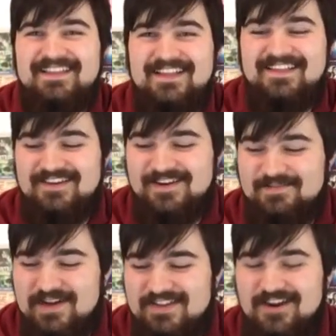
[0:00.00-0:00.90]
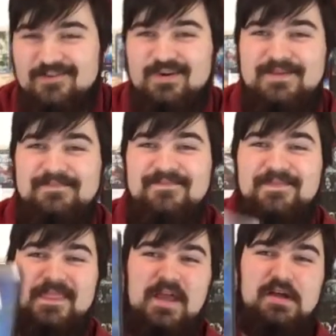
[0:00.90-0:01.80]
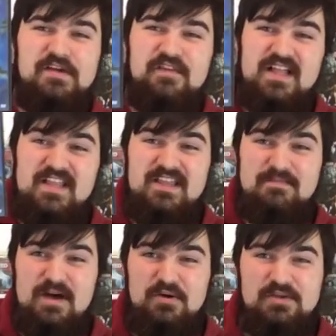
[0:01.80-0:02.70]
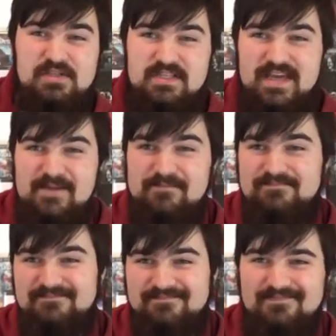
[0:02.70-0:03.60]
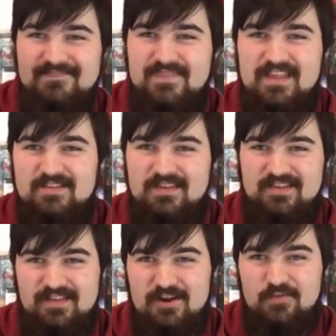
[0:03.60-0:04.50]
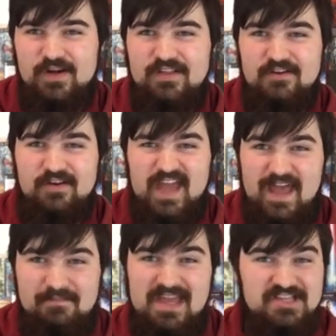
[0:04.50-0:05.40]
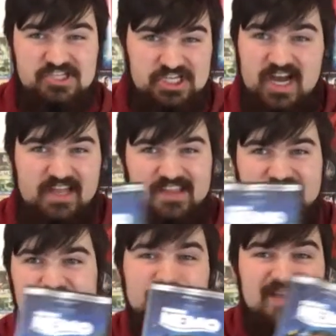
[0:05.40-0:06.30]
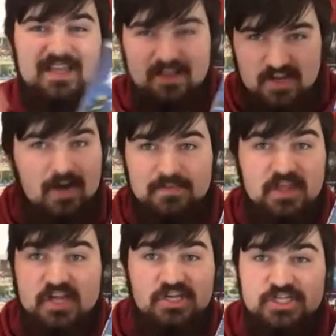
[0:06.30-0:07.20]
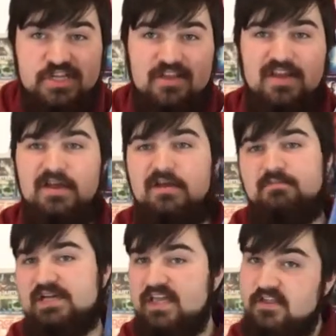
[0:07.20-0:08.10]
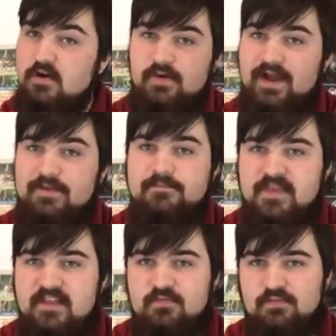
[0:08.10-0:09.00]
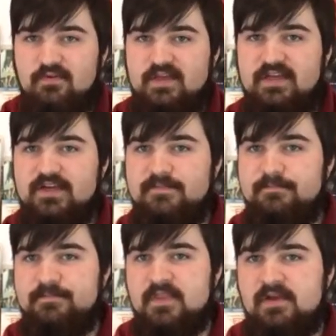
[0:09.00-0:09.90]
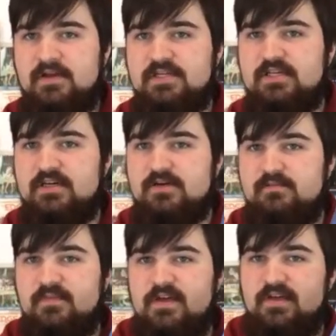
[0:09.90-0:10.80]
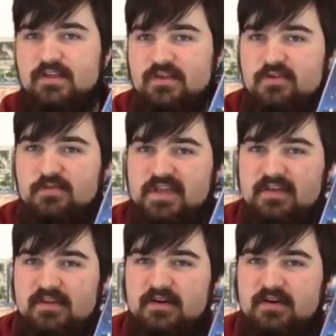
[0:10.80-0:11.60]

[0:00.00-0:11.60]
let's talk about another one. Finding Nemo. Yep, this is another one of their animated giants that should be in the top discussion, but it's alright. It's really good. Um, usually,